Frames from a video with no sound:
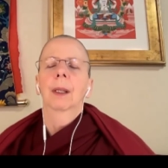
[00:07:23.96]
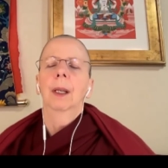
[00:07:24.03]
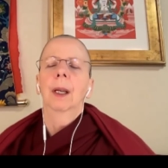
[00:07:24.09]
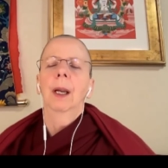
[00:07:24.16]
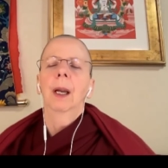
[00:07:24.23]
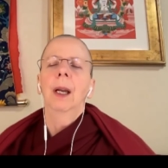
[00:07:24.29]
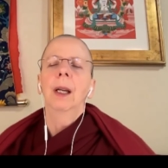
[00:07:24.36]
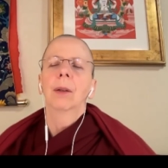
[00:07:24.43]
they
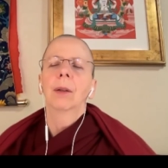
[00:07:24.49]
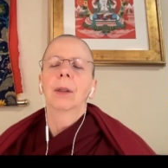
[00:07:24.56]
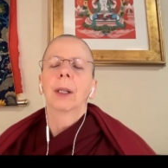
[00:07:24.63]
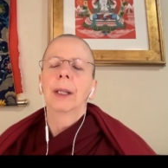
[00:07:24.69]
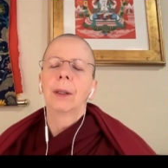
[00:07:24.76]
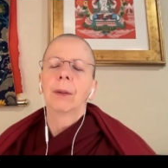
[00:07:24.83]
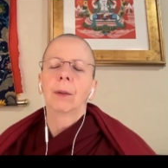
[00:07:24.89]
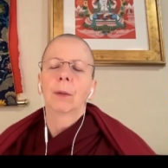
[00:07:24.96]
are
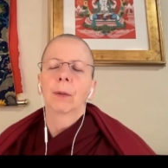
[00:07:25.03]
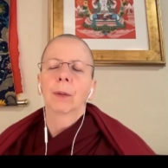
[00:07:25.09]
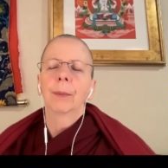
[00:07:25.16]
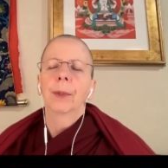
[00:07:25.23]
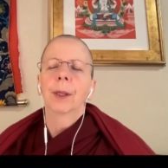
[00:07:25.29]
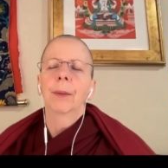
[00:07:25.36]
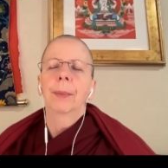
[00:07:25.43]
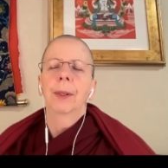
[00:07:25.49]
all equal
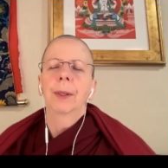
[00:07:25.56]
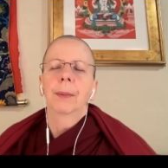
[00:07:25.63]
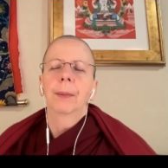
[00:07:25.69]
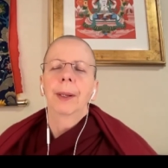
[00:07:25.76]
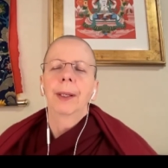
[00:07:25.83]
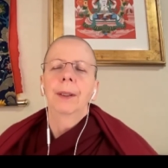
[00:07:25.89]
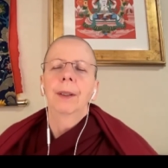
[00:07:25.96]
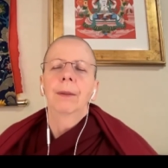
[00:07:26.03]
from the
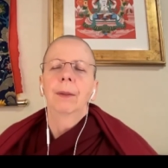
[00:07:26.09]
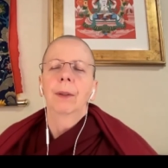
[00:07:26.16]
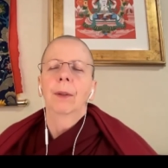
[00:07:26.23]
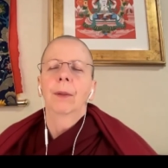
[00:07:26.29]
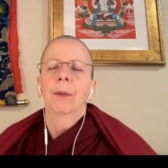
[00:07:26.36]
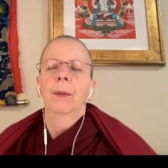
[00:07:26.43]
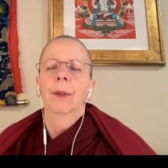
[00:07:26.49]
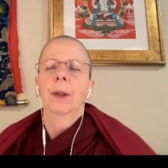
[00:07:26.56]
perspective
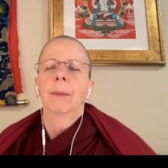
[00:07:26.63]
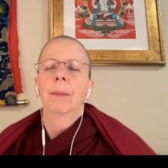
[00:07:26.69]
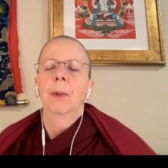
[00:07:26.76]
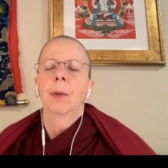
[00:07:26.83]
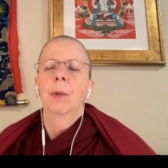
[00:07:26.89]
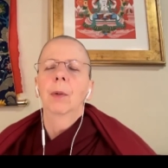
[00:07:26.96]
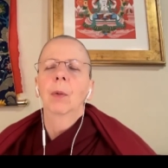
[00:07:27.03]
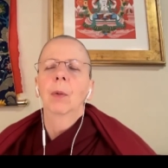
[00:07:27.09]
of
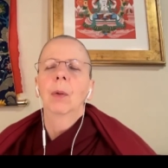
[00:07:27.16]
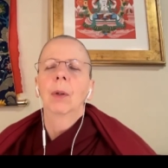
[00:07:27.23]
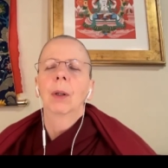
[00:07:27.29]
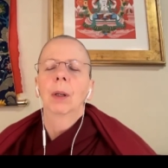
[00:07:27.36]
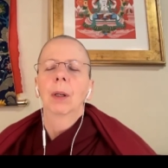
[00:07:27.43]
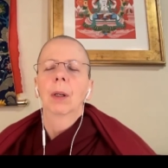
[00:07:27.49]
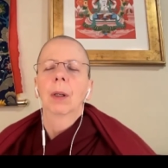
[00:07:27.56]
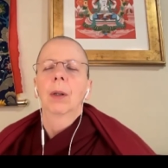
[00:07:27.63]
them
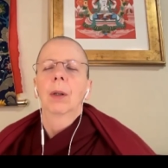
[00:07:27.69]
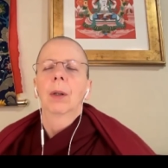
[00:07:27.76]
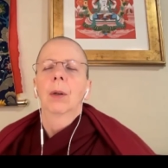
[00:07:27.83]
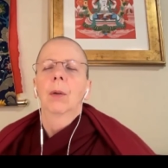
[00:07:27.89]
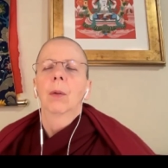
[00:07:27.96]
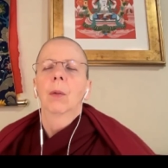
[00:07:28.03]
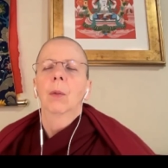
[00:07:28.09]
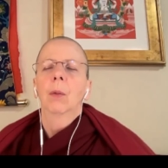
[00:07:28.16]
all
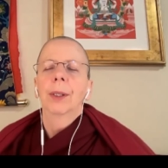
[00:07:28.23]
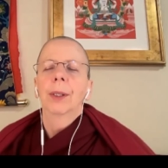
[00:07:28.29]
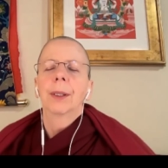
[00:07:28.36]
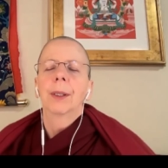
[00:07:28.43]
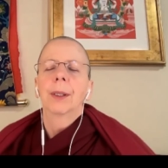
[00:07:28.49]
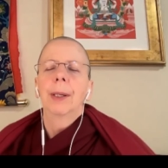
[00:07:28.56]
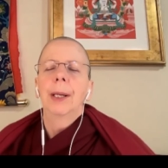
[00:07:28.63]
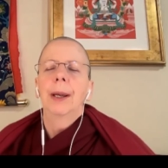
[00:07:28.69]

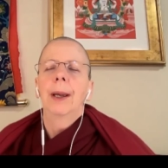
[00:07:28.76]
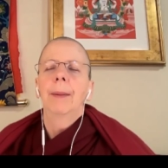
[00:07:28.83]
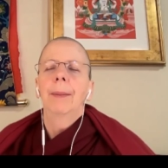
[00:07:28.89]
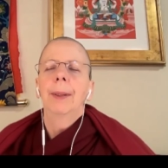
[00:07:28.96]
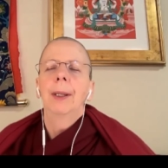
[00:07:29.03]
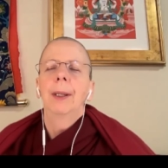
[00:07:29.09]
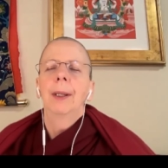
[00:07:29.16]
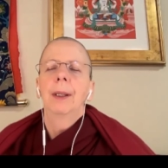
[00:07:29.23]
wanting to be
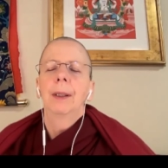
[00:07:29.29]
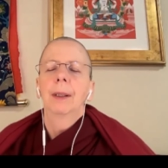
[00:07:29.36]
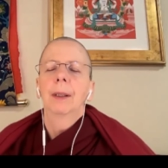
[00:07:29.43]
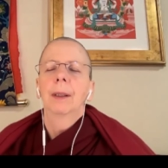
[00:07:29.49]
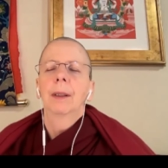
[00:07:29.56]
happy,